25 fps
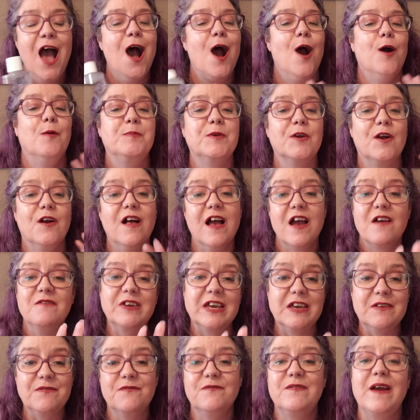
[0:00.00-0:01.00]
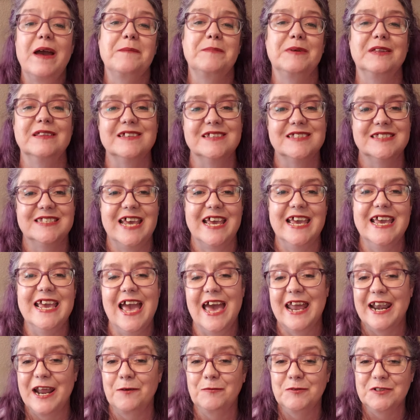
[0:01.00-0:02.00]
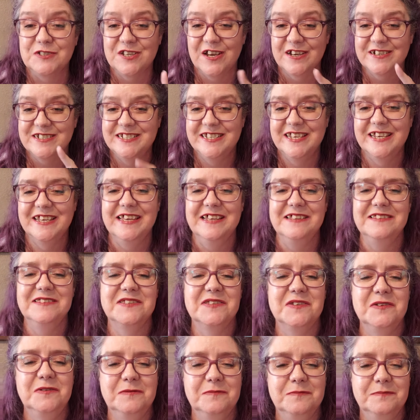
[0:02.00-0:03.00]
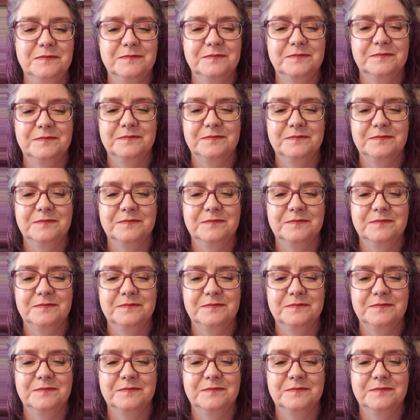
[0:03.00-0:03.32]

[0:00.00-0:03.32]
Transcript: Hope you're all having a fabulous day and I will talk to you again soon.